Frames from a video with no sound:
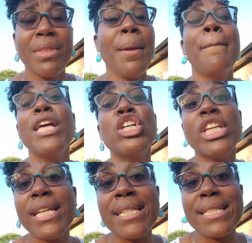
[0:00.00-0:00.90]

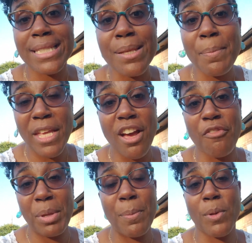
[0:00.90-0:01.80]
millions
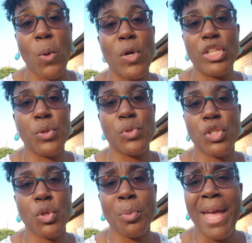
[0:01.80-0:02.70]
of people on
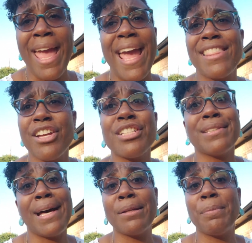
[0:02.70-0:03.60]
YouTube. And there's a
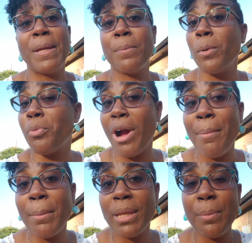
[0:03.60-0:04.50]
lot of people
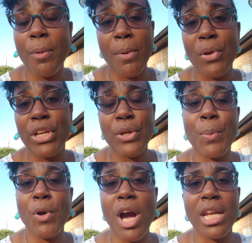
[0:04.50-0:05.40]
probably promoting your
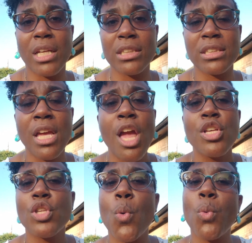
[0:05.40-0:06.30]
product.
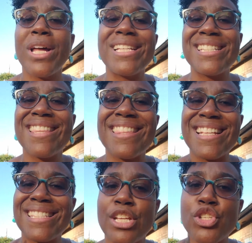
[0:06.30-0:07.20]
So what is it that
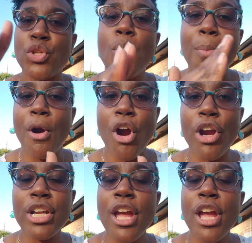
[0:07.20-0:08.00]
sets you apart